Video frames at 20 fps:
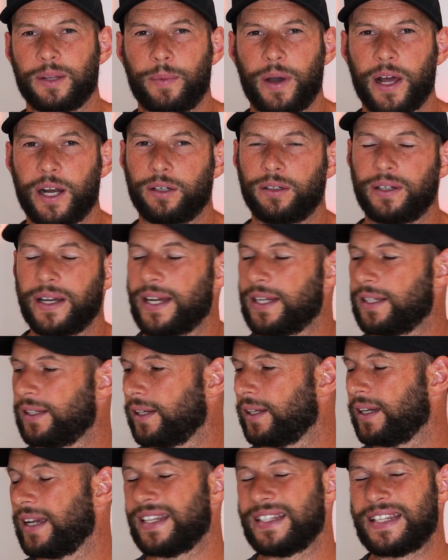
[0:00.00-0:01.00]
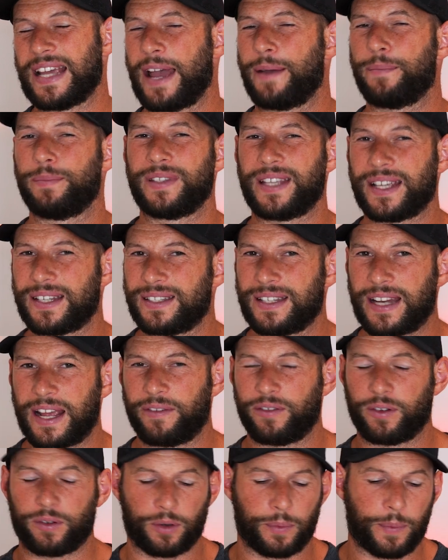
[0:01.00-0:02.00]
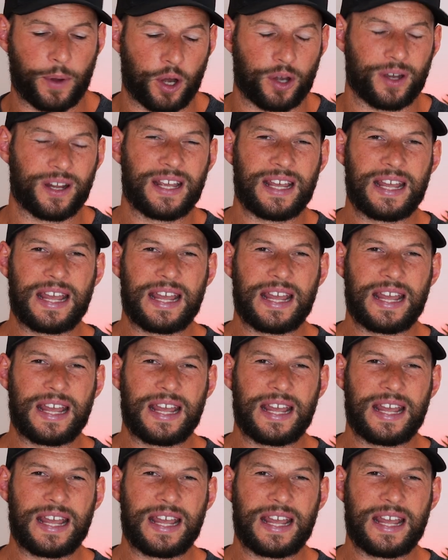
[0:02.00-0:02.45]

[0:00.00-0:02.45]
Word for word: The MitoRed Adapt doesn't have a remote.